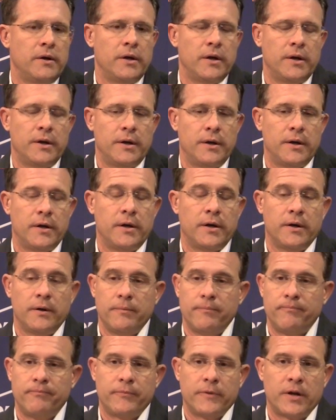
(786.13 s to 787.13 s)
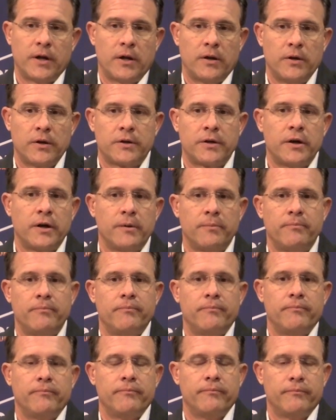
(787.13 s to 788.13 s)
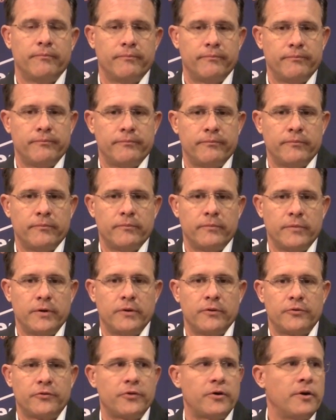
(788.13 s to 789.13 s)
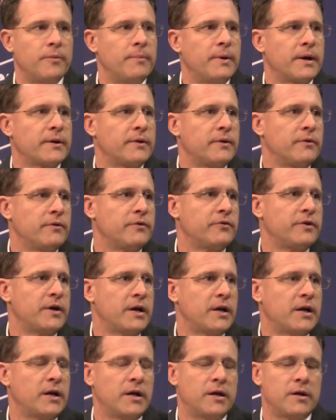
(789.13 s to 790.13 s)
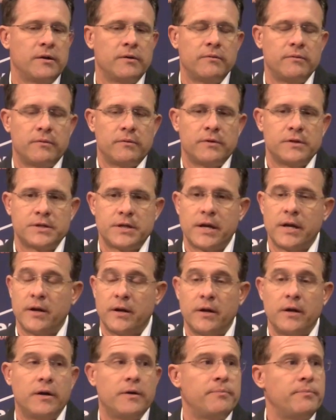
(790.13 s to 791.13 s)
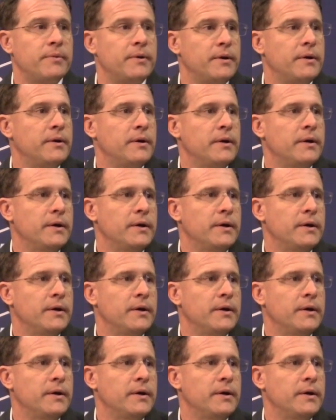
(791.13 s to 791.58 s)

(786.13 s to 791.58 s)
And then I looked up, you know, saw him back there on the sideline standing up, and